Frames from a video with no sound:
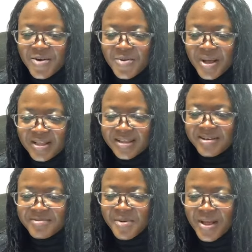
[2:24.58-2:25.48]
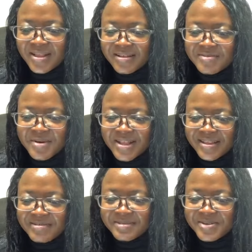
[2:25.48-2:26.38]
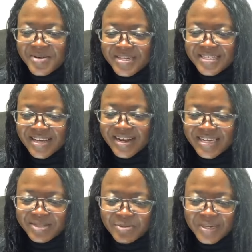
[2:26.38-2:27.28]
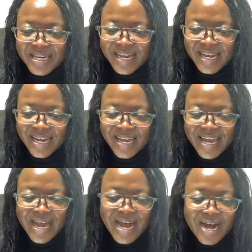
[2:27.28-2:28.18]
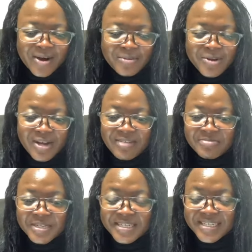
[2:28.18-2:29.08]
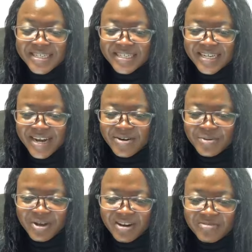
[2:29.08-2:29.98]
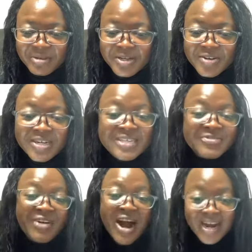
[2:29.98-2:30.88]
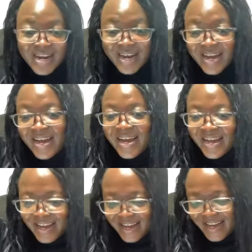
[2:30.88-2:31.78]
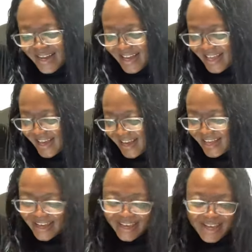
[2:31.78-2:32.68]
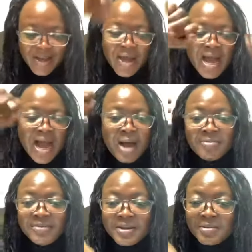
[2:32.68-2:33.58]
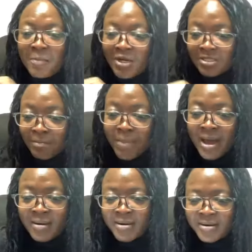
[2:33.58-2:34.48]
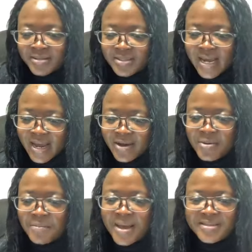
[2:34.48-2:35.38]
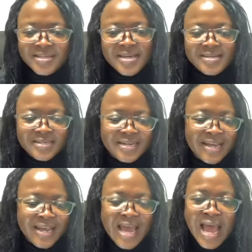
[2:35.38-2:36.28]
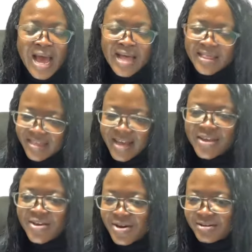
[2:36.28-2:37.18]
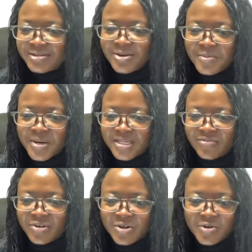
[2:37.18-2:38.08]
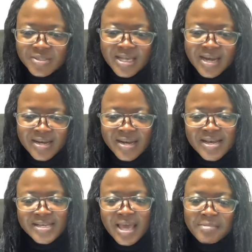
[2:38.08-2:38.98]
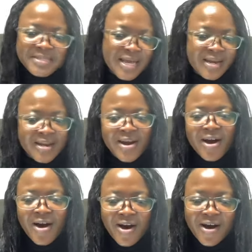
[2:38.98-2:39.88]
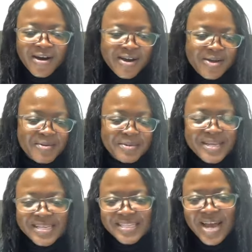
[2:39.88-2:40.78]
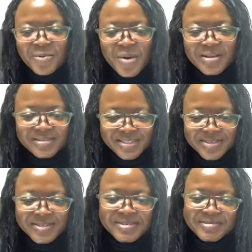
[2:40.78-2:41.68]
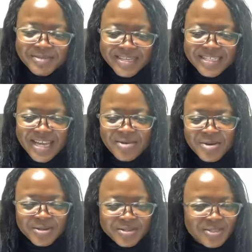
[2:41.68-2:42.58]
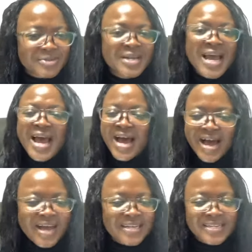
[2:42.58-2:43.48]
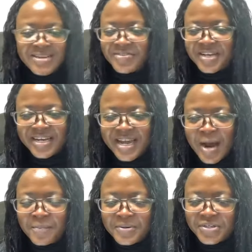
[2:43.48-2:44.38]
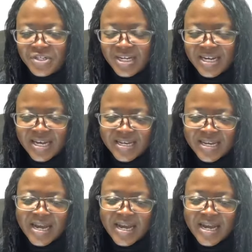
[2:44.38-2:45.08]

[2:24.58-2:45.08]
Welcome to One Scholarship a Day. I hope y'all have been good. It's Friday. Yeah. I'm feeling much better today compared to yesterday. And thank you all so much for those that kept sending, oh, please get well soon. I definitely appreciate that.